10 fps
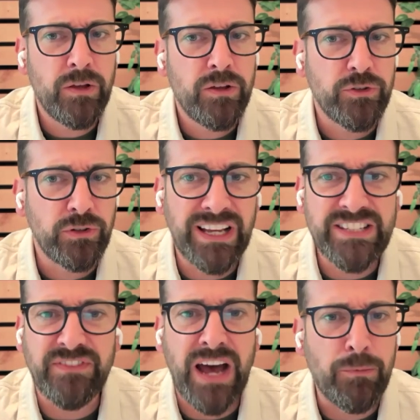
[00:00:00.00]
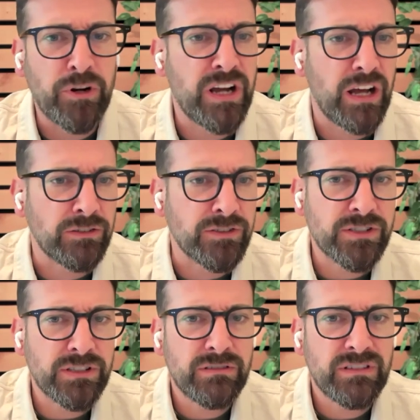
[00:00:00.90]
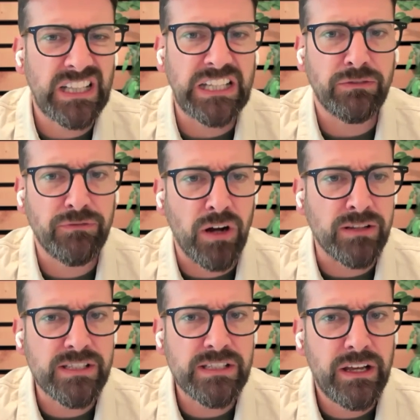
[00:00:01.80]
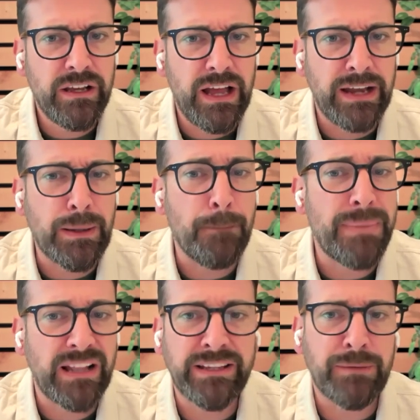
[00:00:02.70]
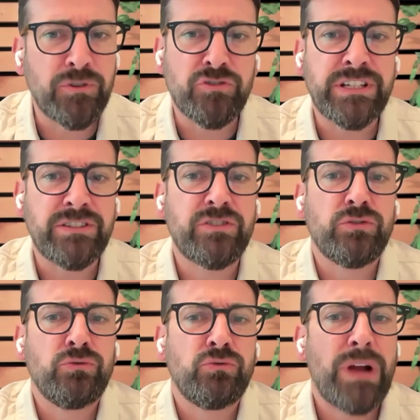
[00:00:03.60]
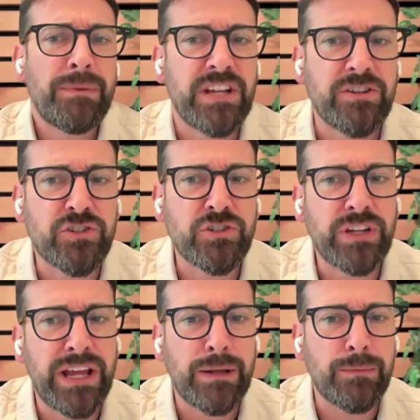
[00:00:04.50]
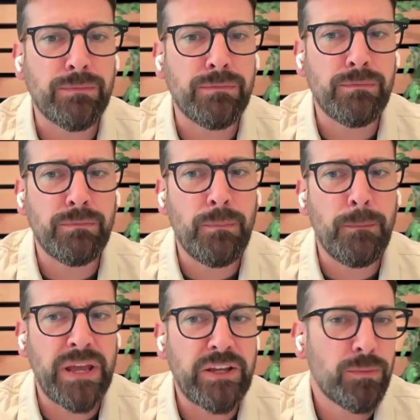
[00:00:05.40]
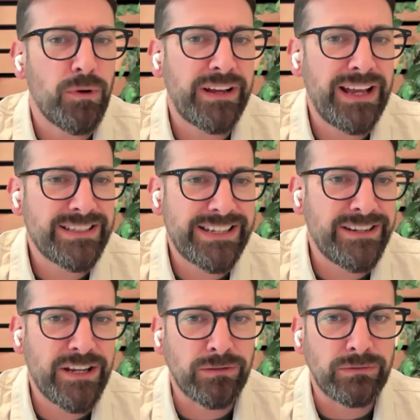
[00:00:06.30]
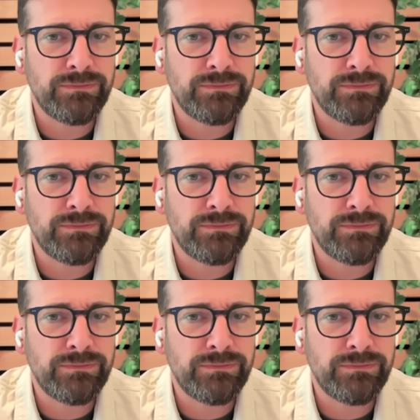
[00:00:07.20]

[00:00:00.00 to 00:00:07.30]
Utilize vibrant colors, clear fonts, and compelling imagery to grab attention and make your podcast stand out.